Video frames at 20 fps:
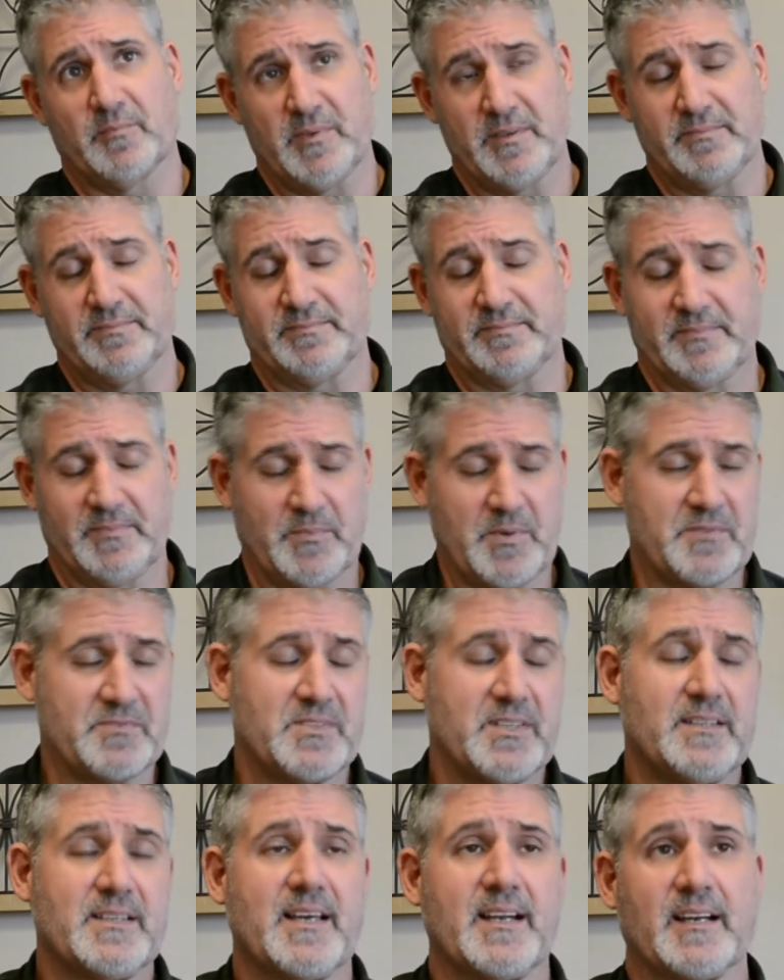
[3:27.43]
We've we've
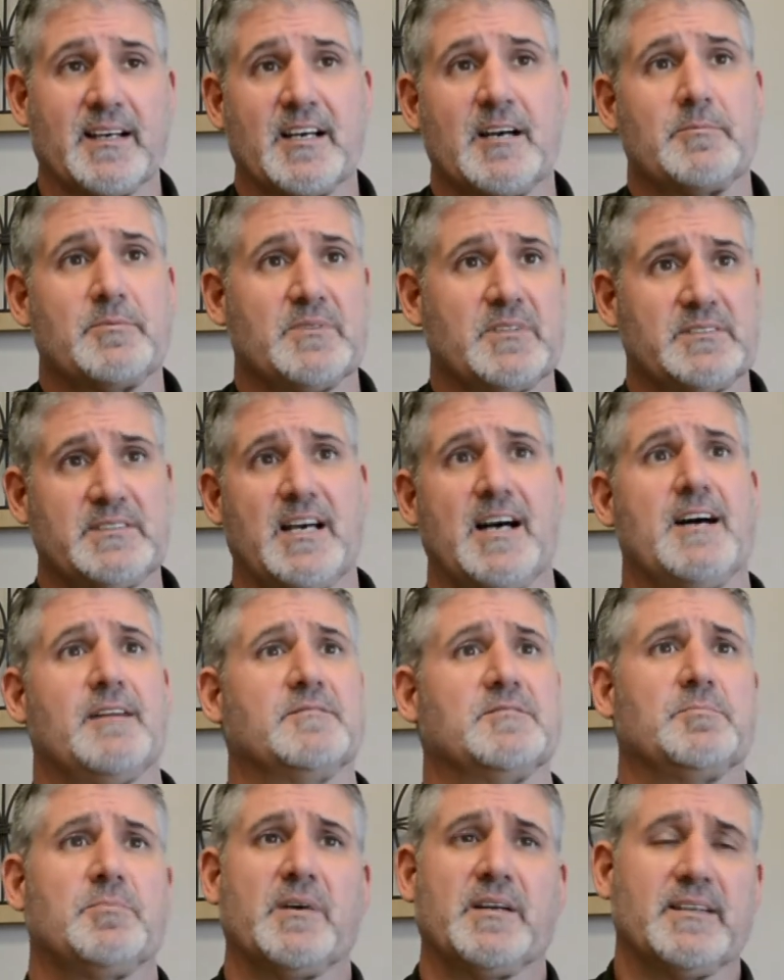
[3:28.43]
seen that a couple of
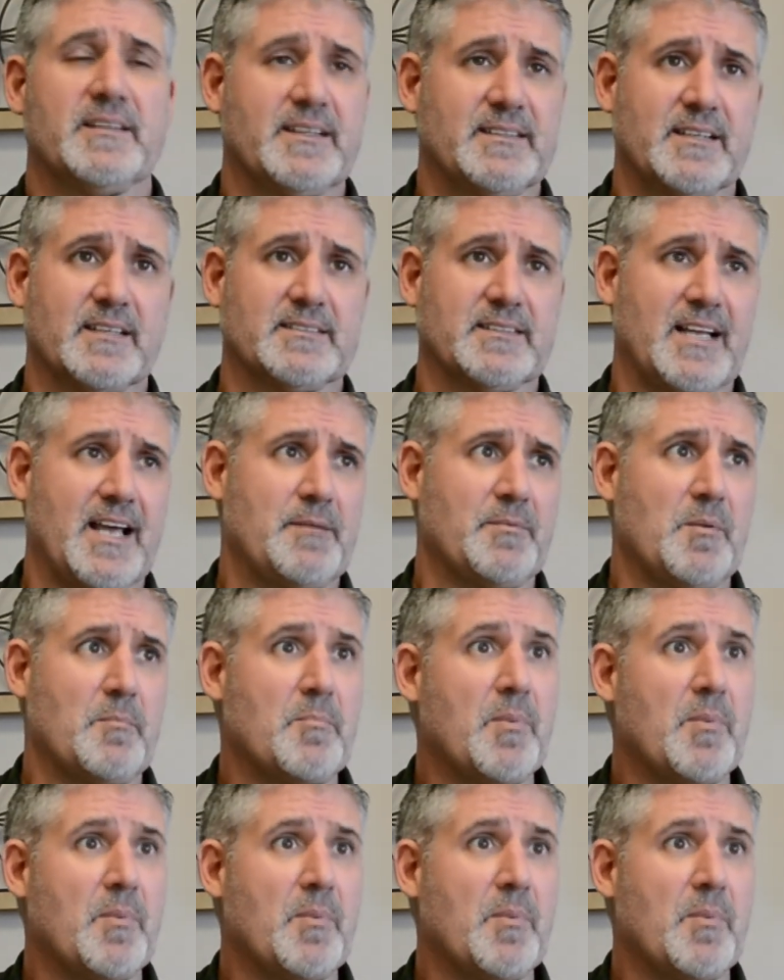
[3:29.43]
times, but it doesn't happen.